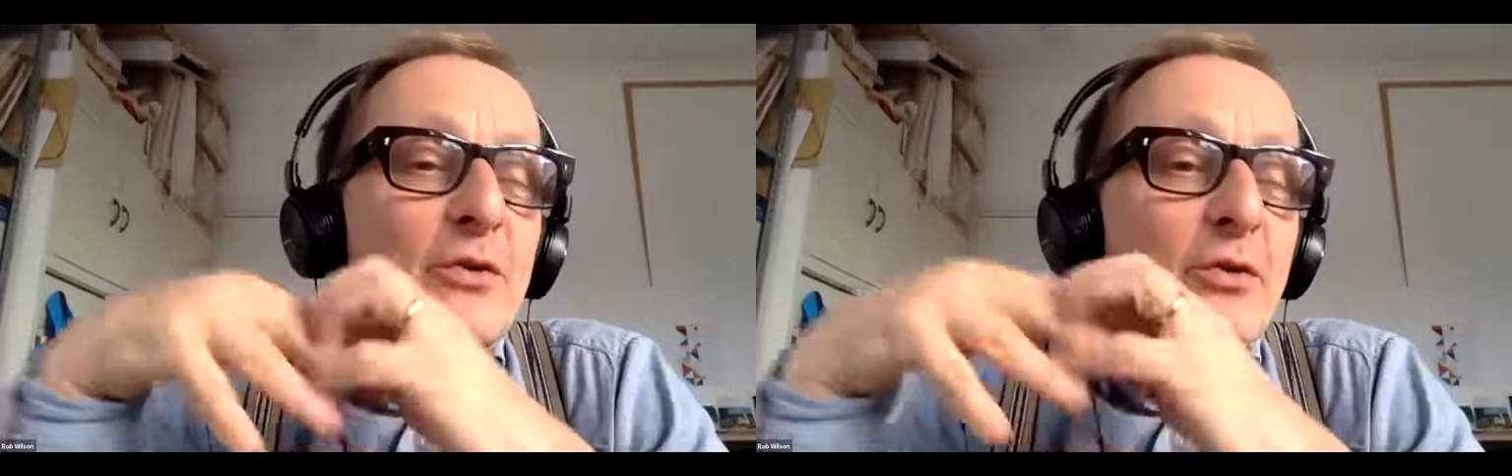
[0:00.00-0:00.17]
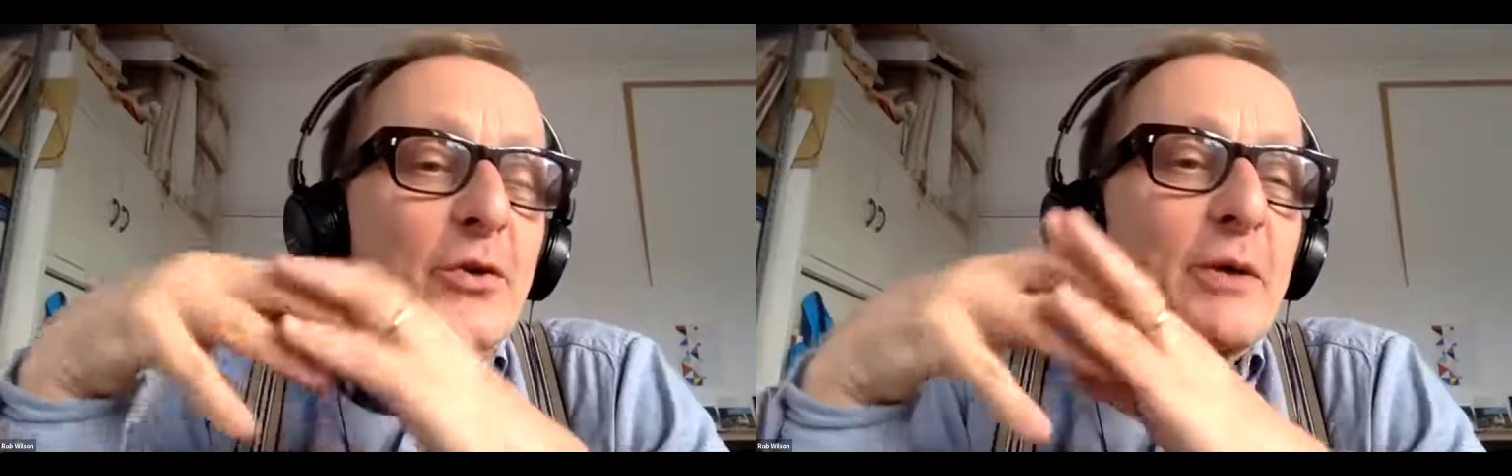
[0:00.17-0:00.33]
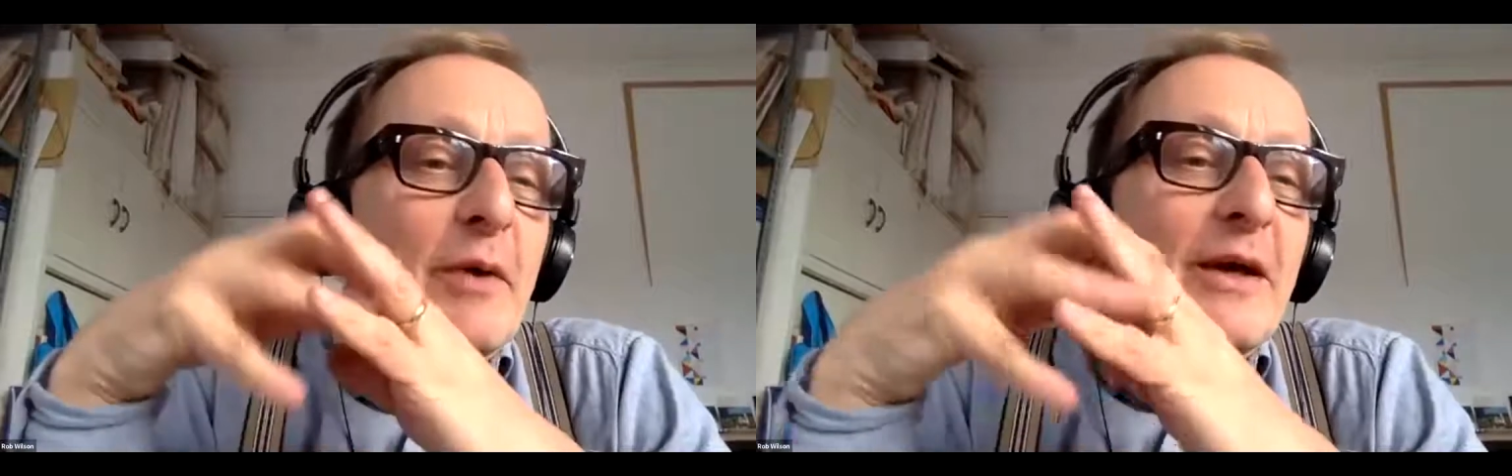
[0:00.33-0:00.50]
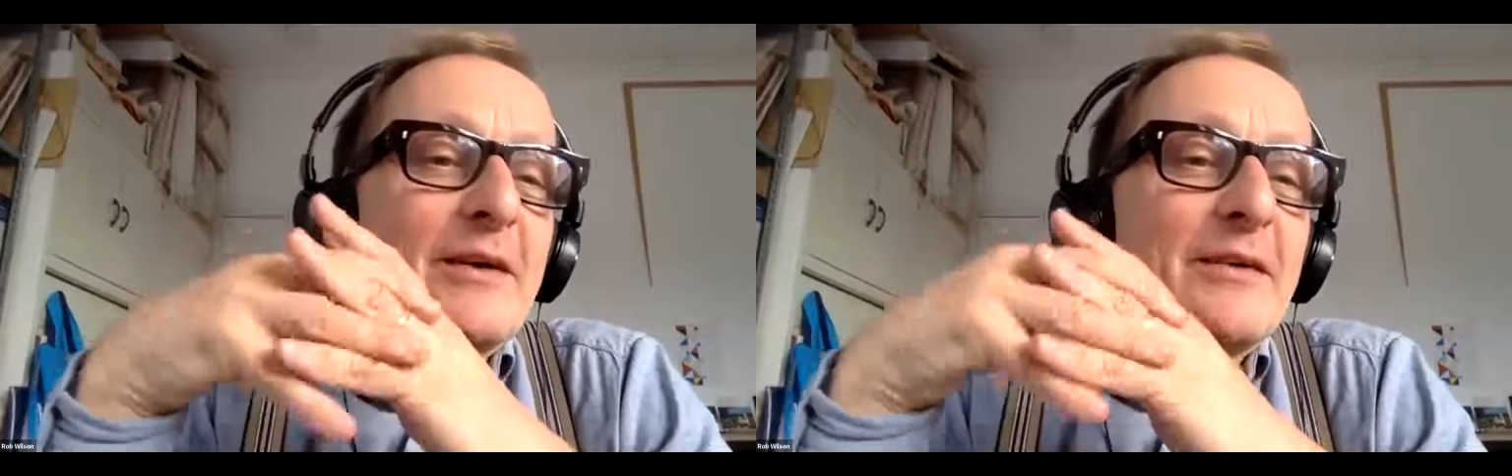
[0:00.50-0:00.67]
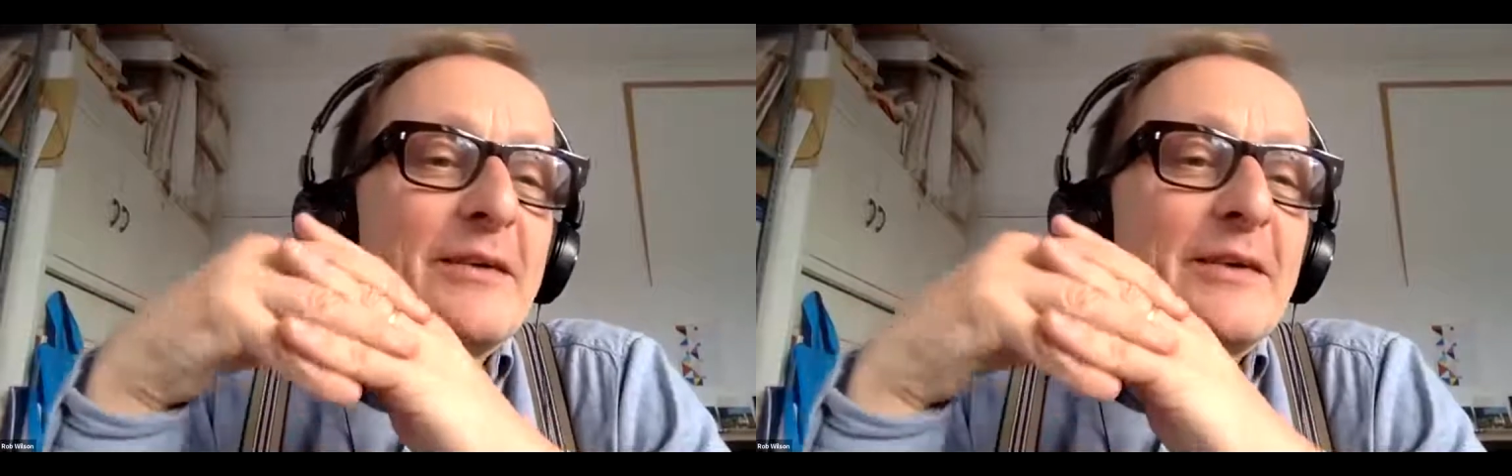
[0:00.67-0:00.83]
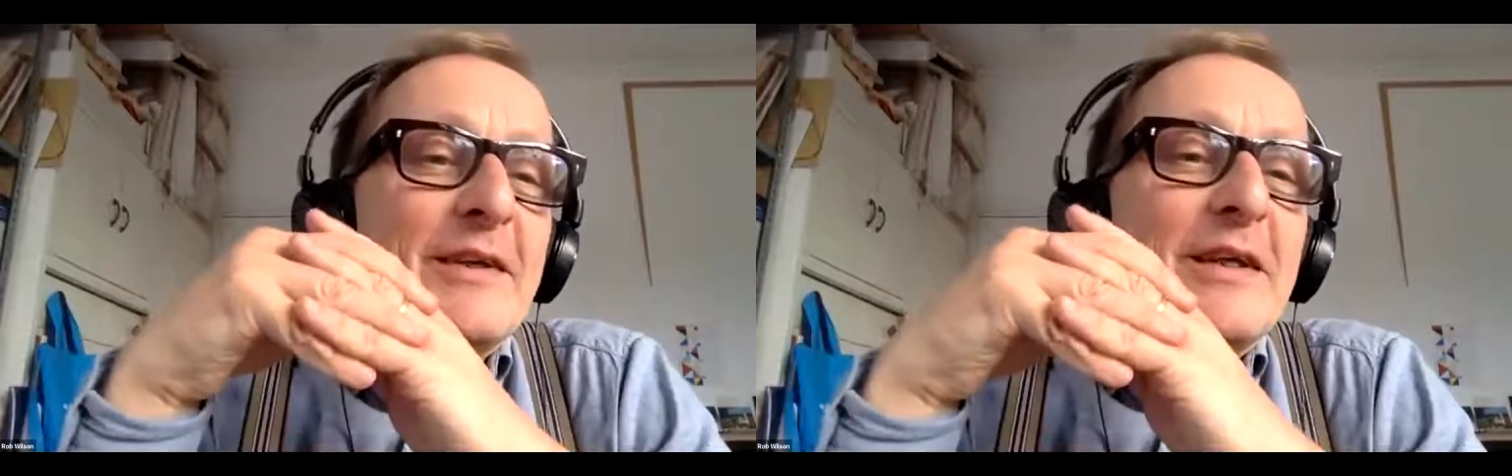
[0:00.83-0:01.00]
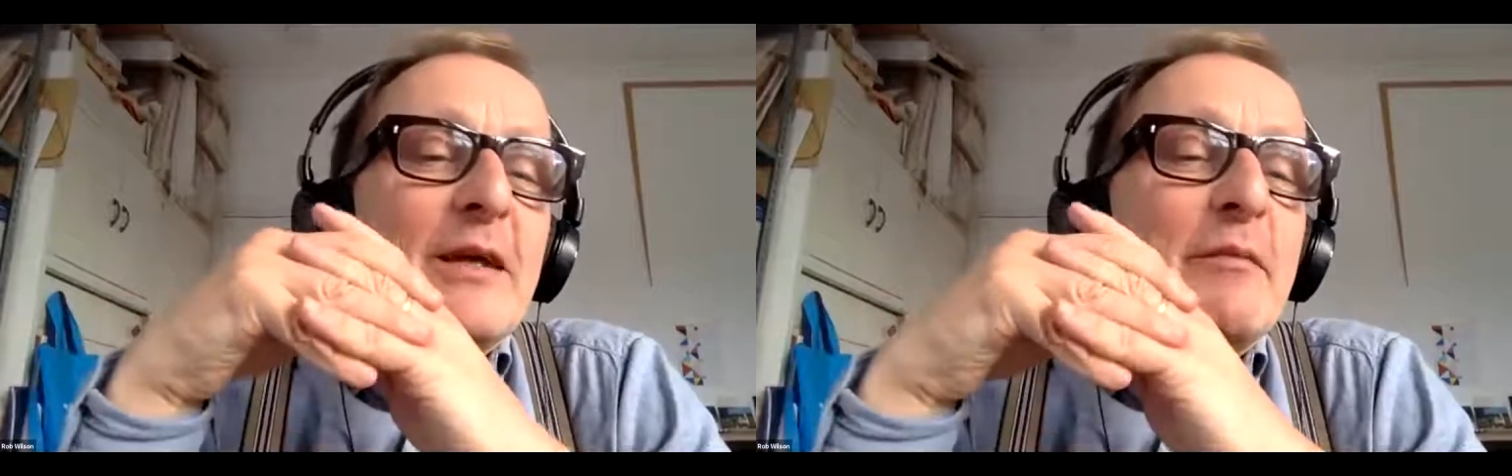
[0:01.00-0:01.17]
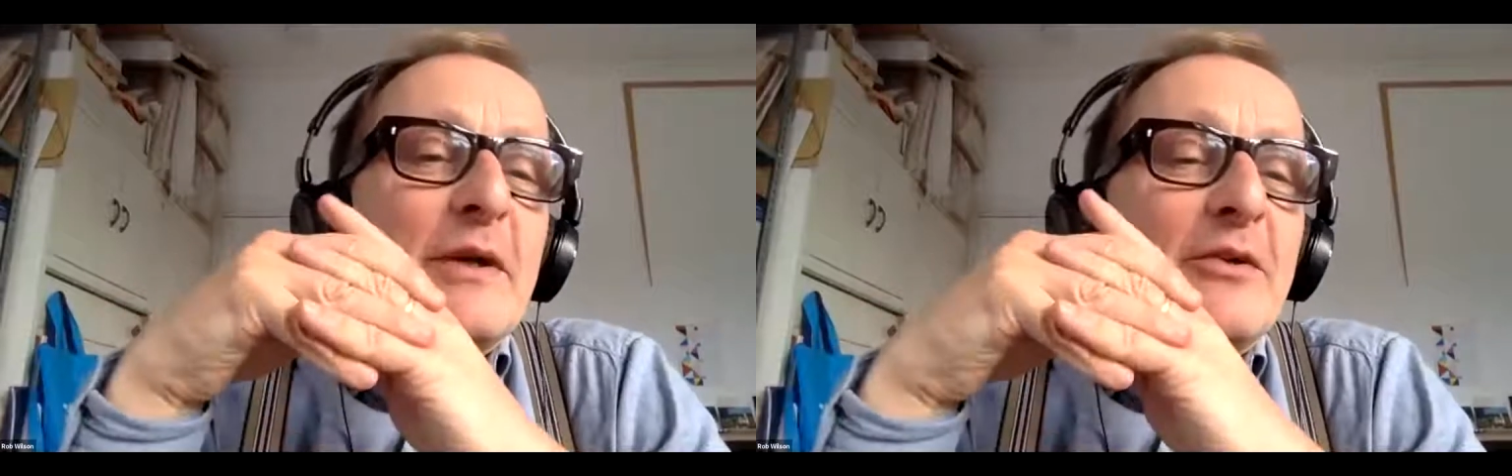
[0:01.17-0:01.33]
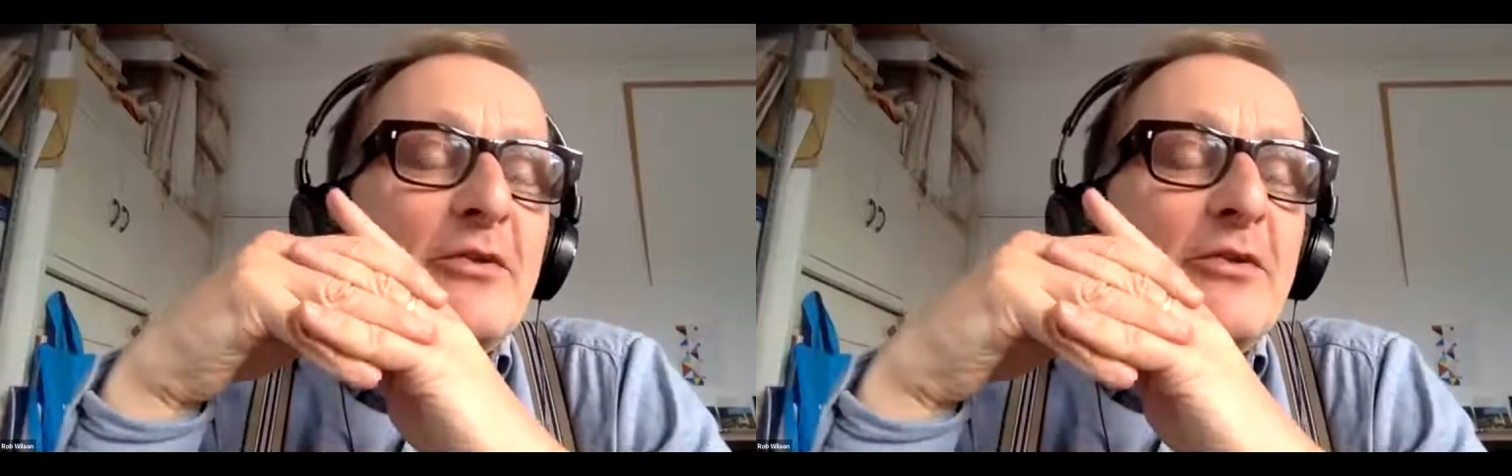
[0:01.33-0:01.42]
talking about, Nimi.